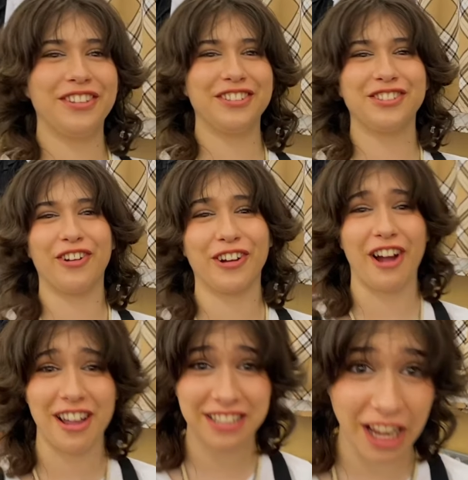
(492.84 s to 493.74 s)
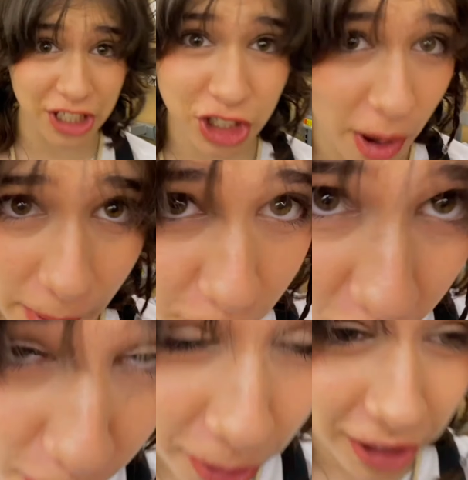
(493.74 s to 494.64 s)
Sorry, guys. I shop at
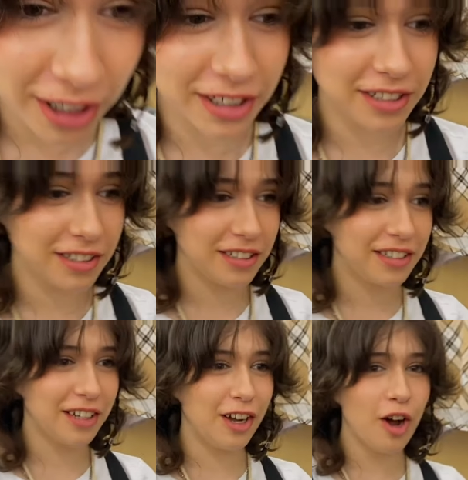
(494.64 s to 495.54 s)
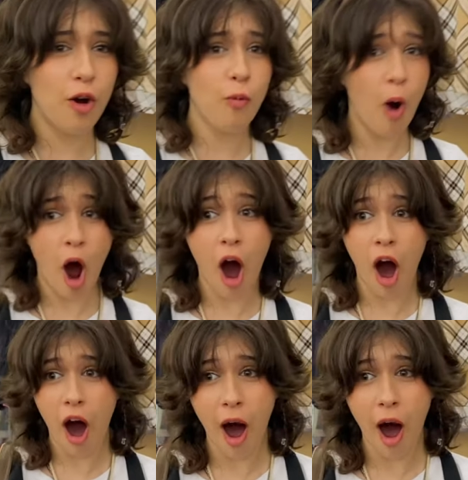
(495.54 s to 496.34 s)
Walmart. Walmart.